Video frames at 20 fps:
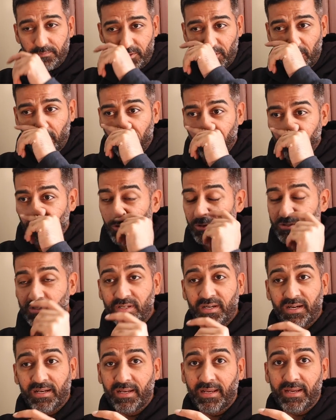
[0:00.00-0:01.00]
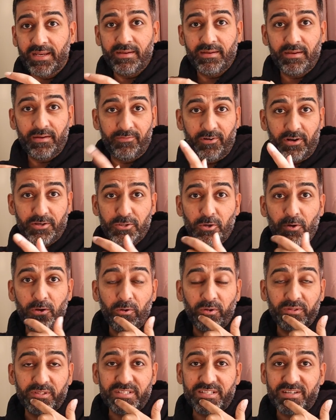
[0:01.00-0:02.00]
So unfortunately, if I show
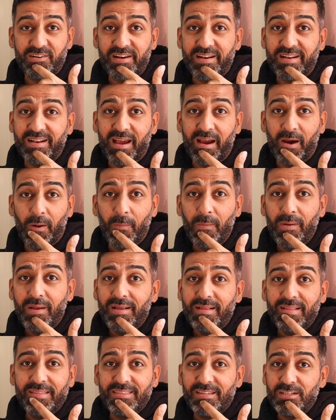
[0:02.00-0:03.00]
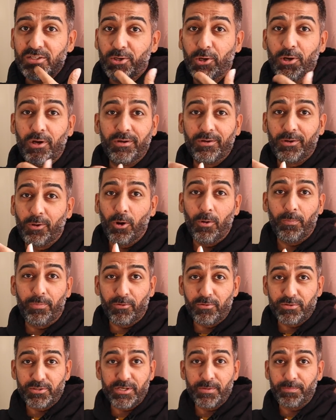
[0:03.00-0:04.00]
you on the screen now, the
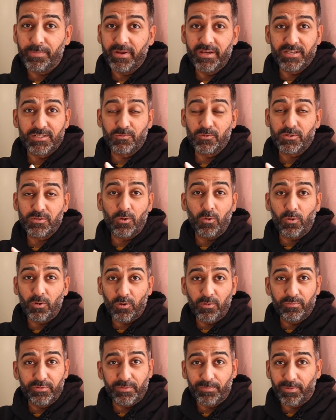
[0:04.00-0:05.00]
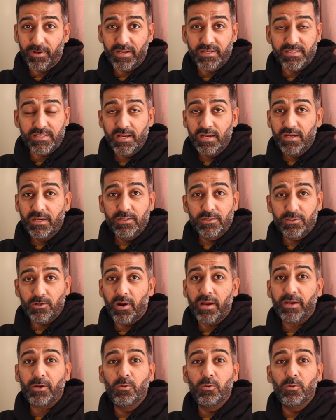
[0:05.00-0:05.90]
GoPro GPS was all over the place, so